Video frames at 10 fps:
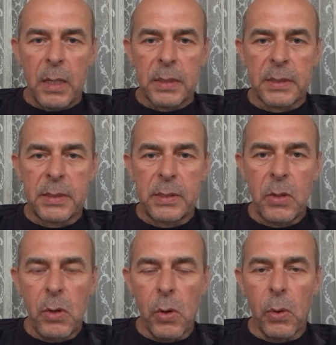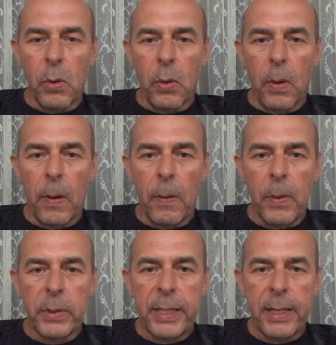So
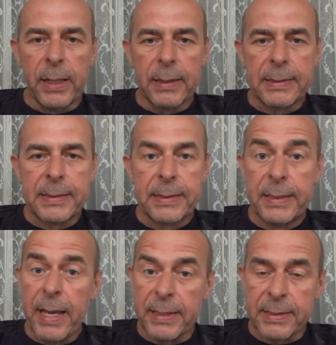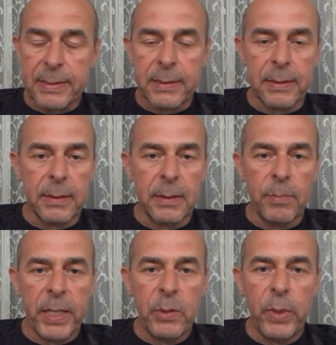what else? Yes,
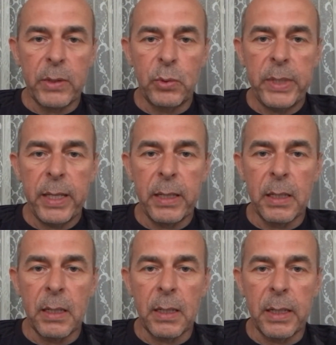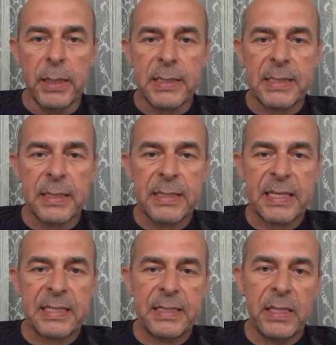by the way, today is
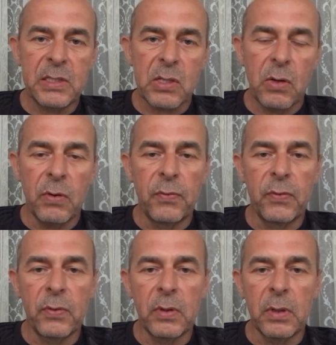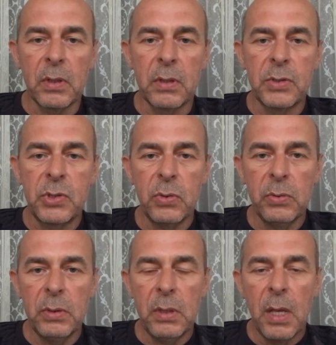16th of
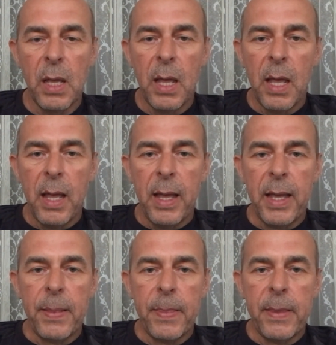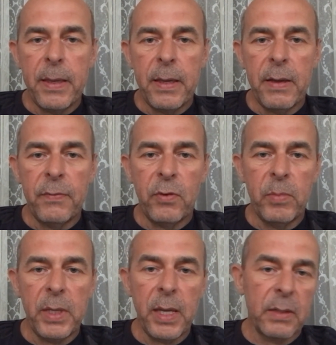June, and for
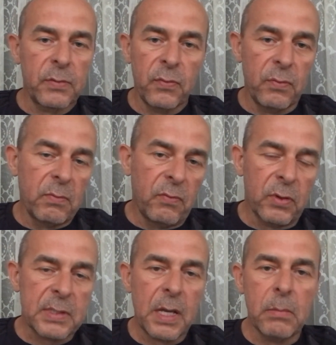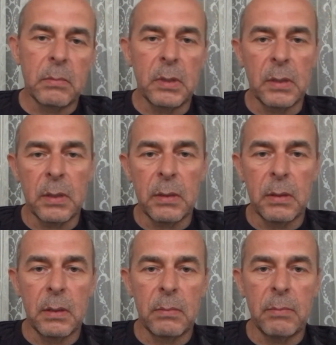me and for
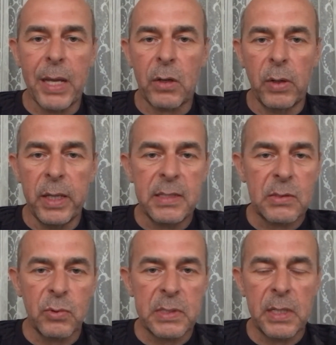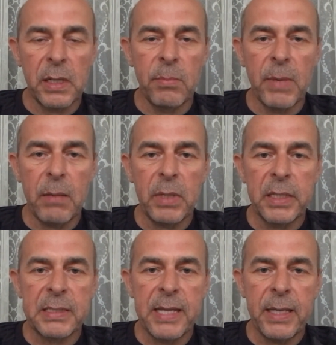some my colleagues who still remember
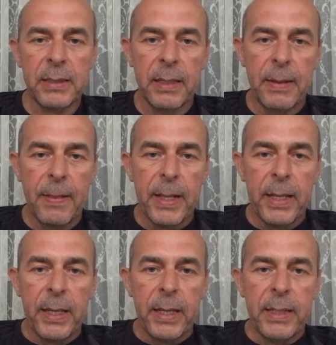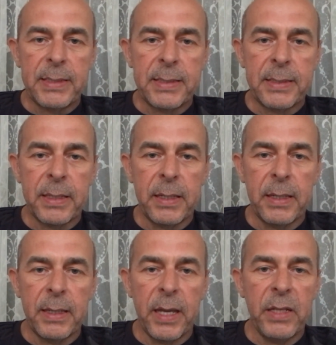this date, it's
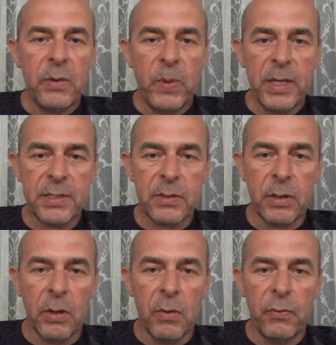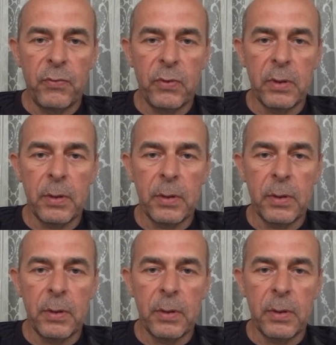anniversary of